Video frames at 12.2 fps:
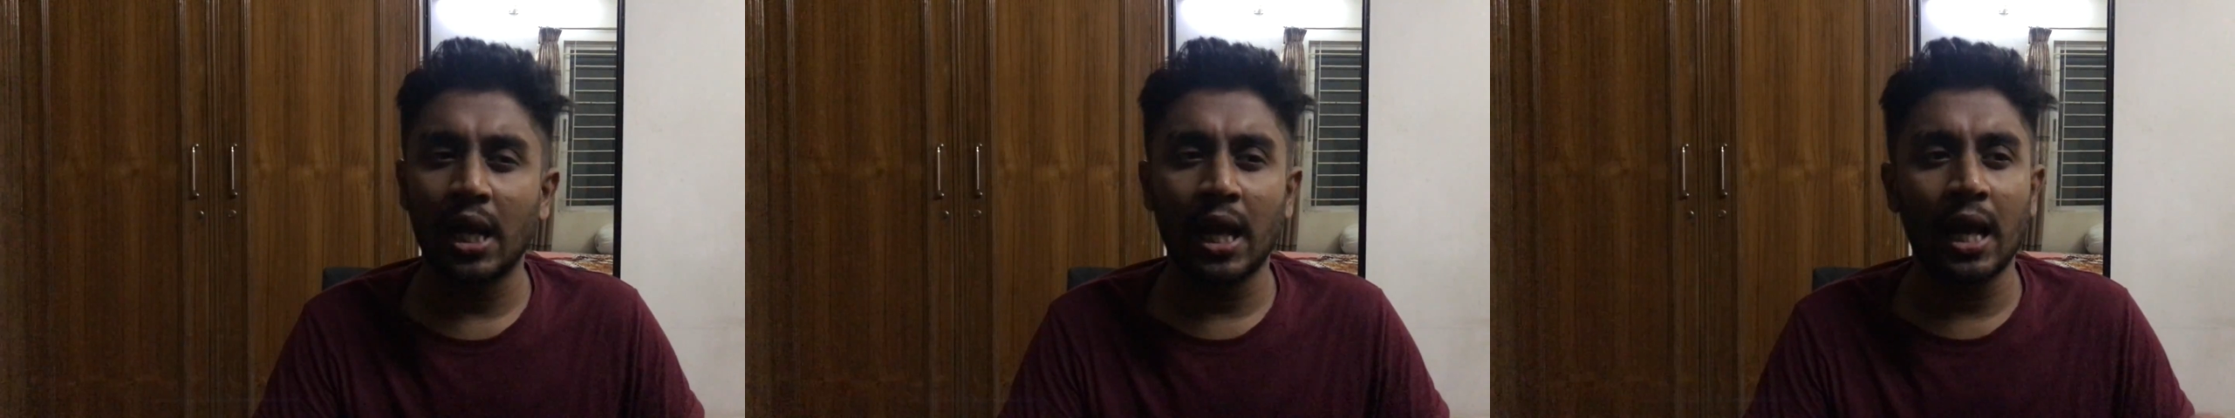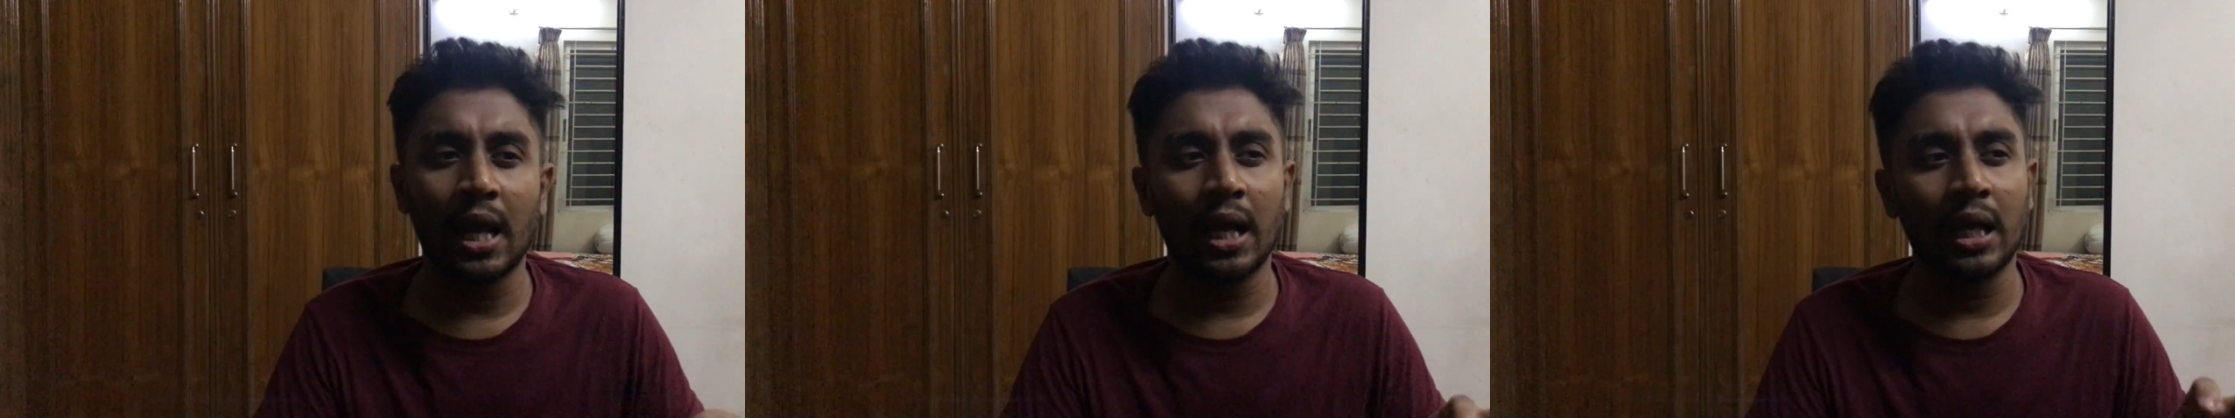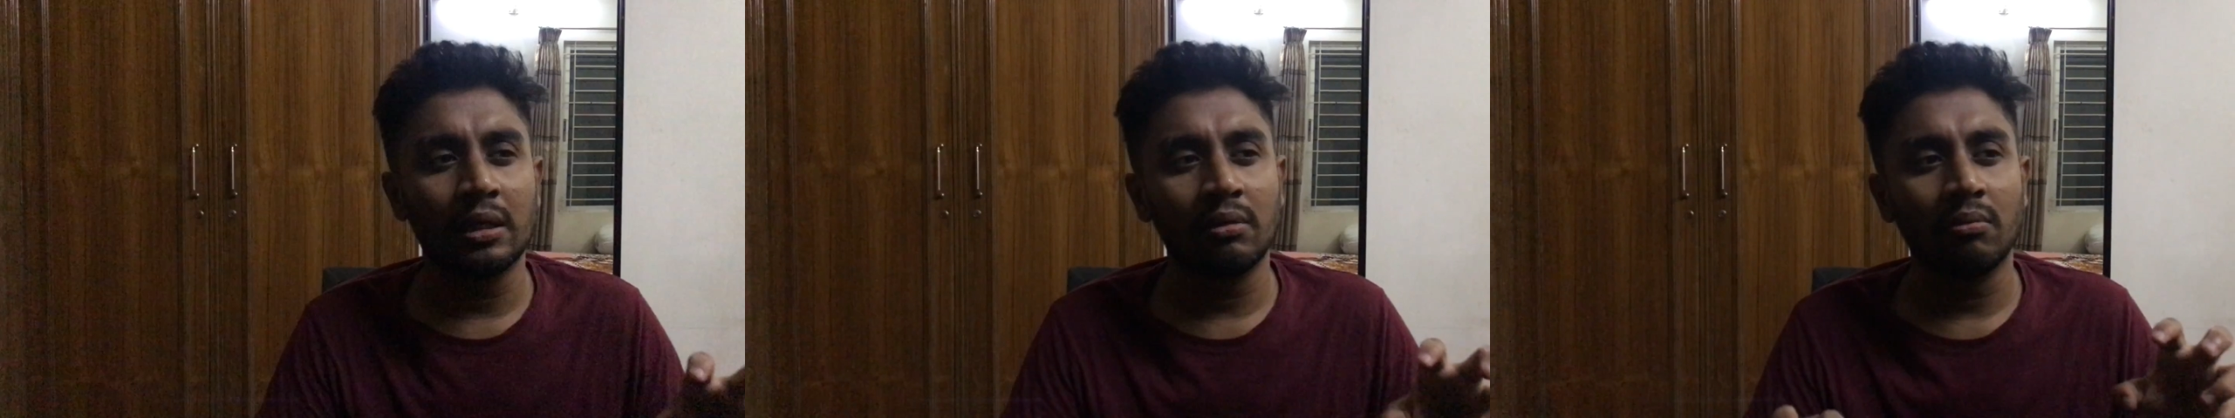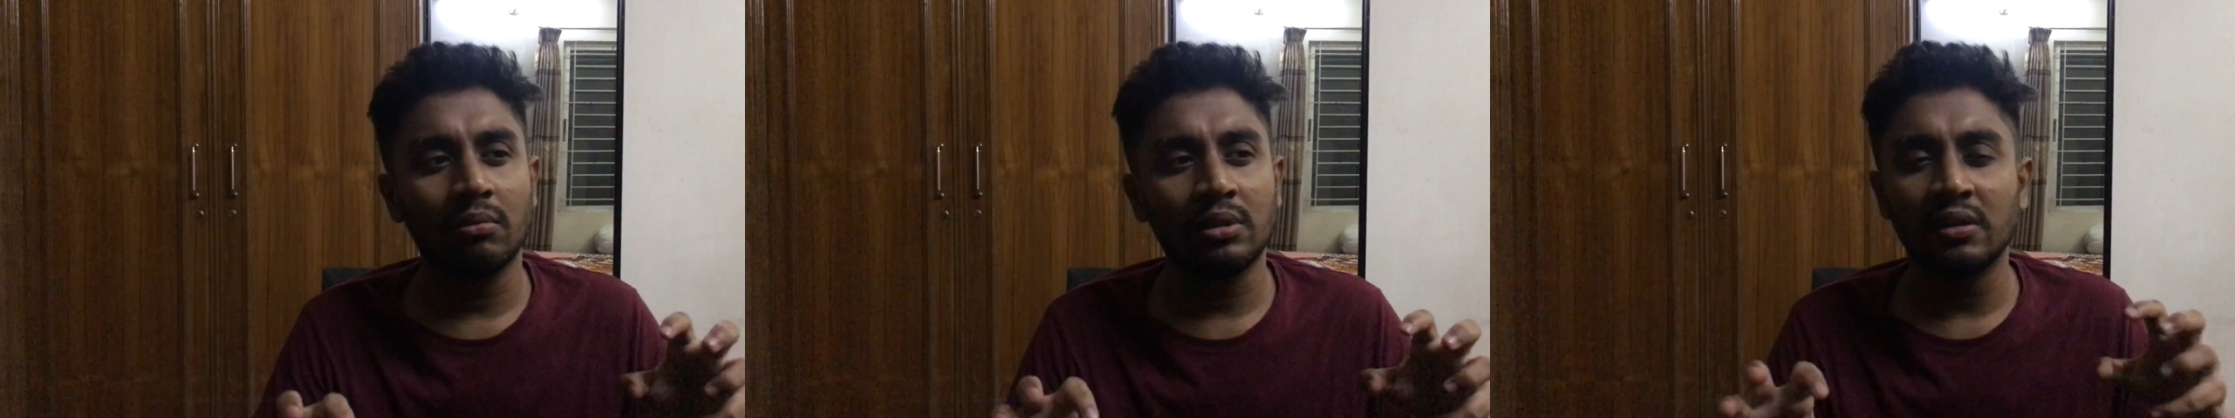and
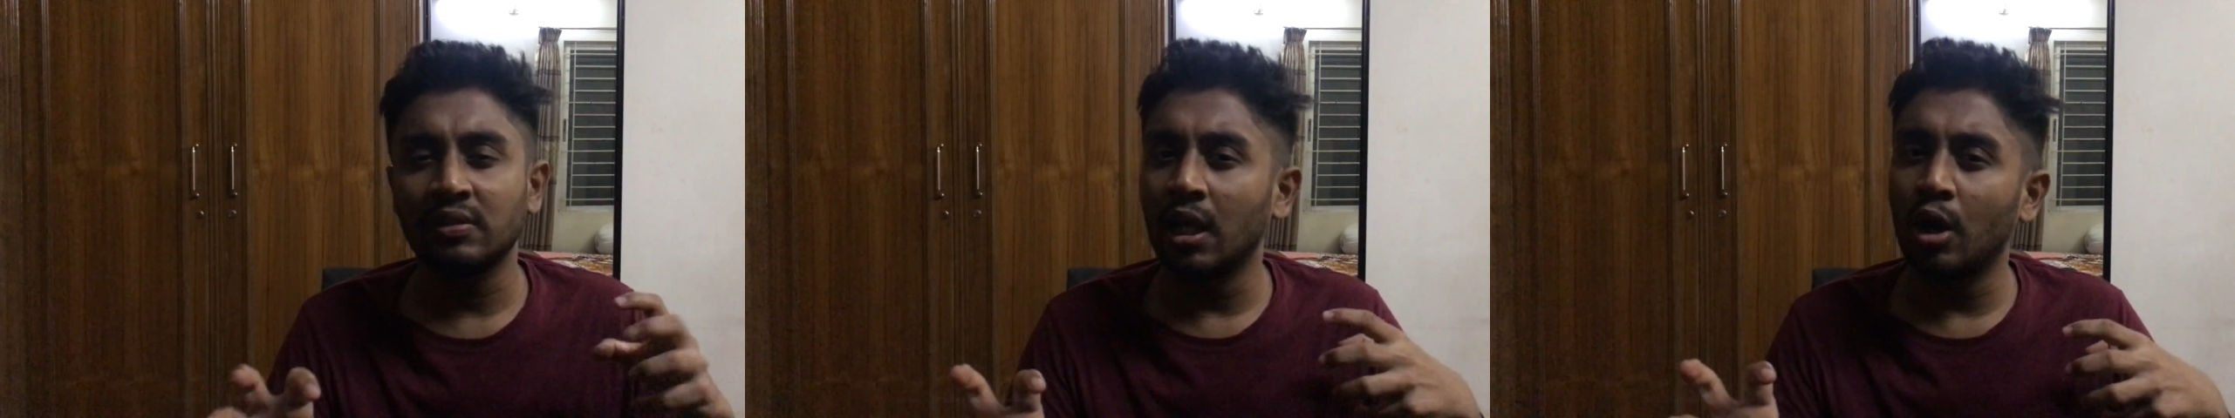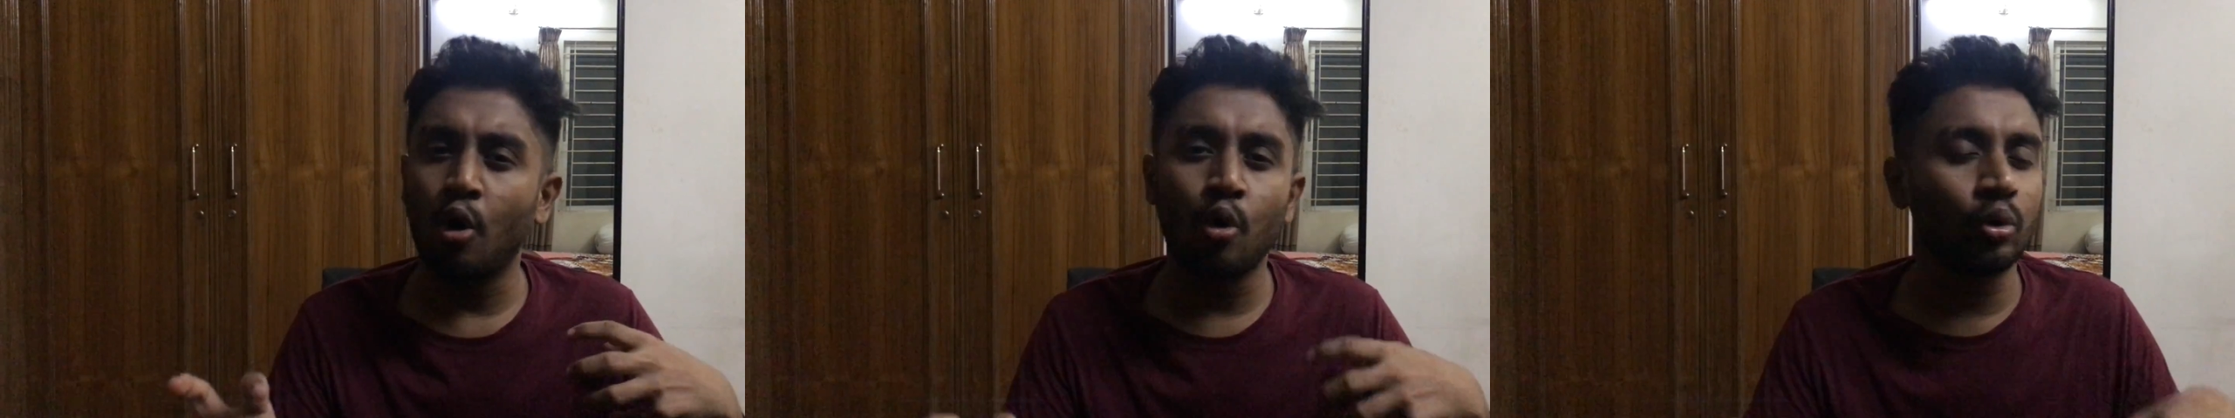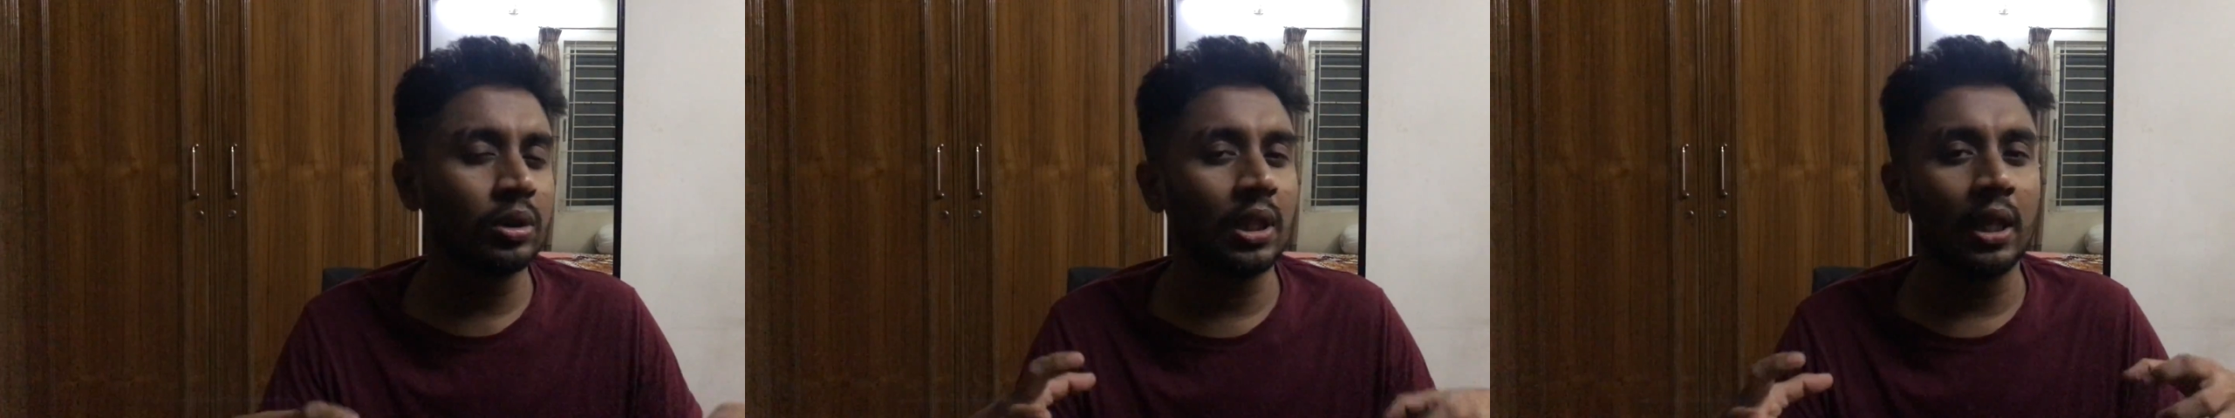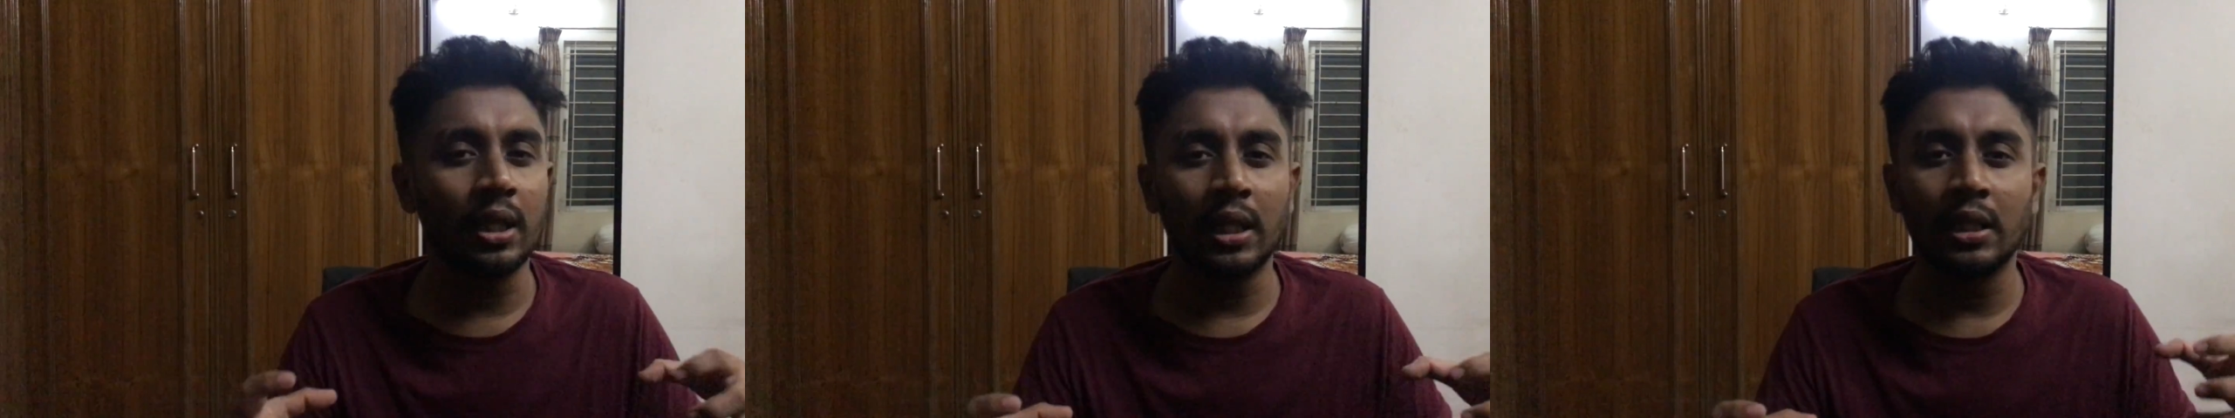does their own
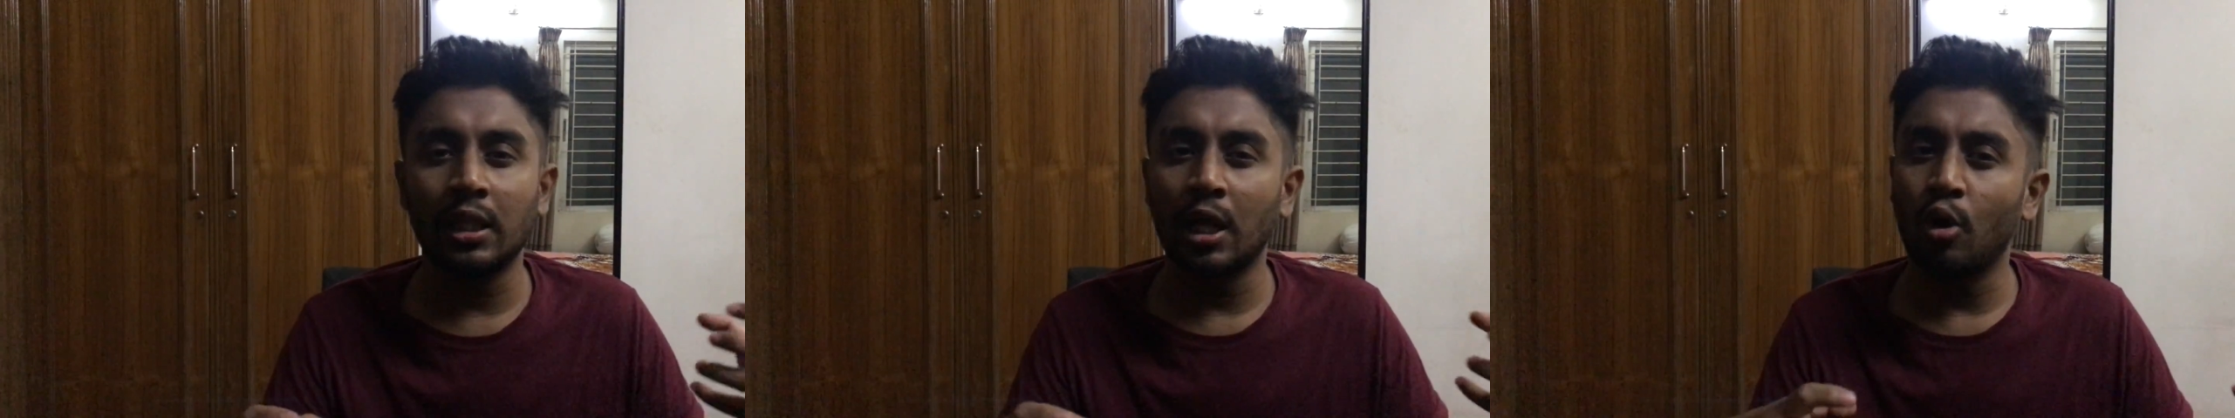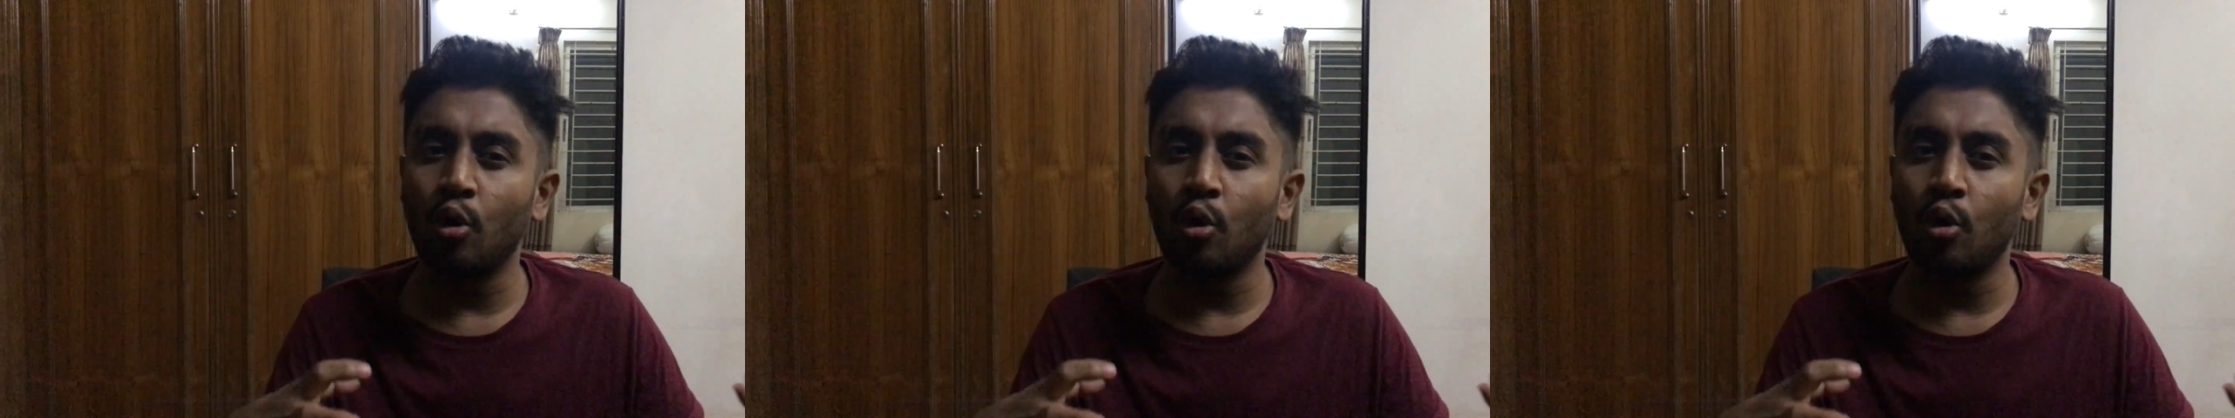thing in their